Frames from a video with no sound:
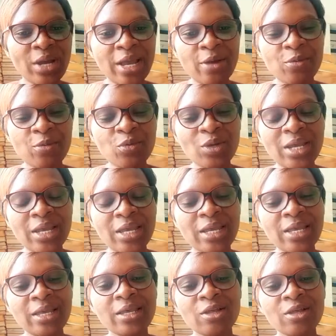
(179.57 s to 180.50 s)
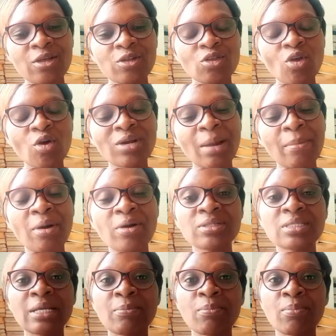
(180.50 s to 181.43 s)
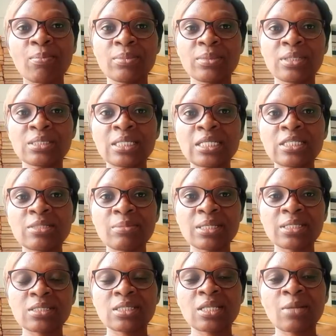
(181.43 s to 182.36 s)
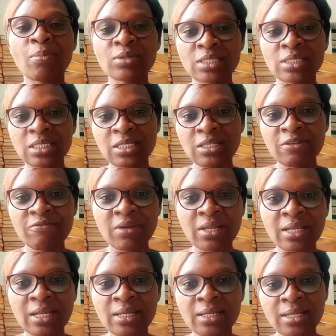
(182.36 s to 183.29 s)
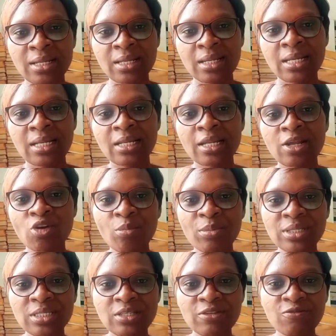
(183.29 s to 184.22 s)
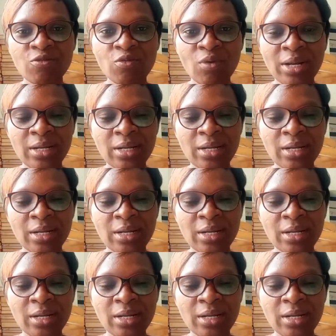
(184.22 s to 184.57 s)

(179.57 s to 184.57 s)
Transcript: we talked about the statements, the positive and then the normative one.